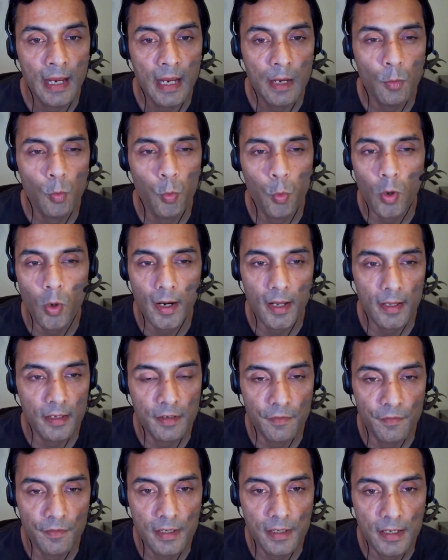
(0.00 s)
and what are the
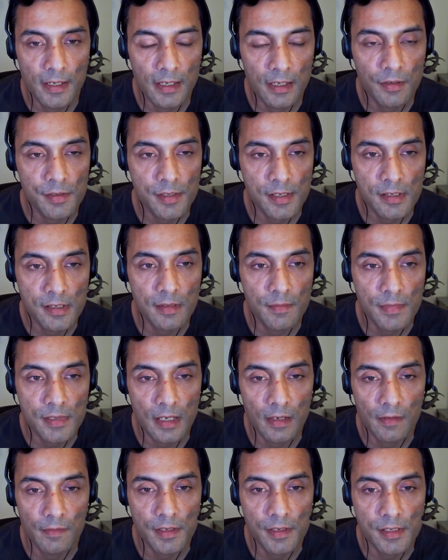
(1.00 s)
different ecosystem
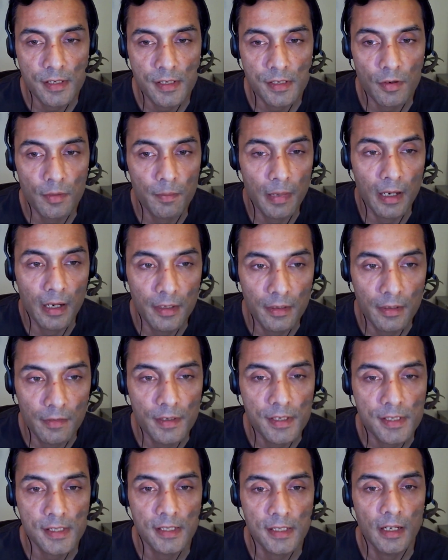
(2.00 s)
services or
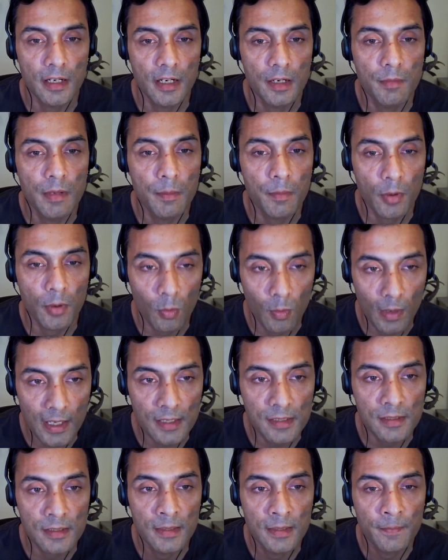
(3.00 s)
biodiversity that it may
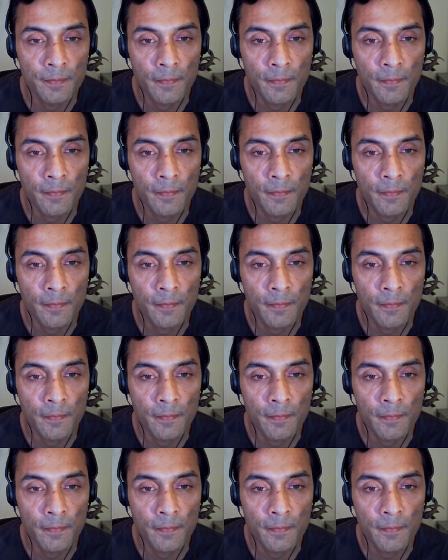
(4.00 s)
provide.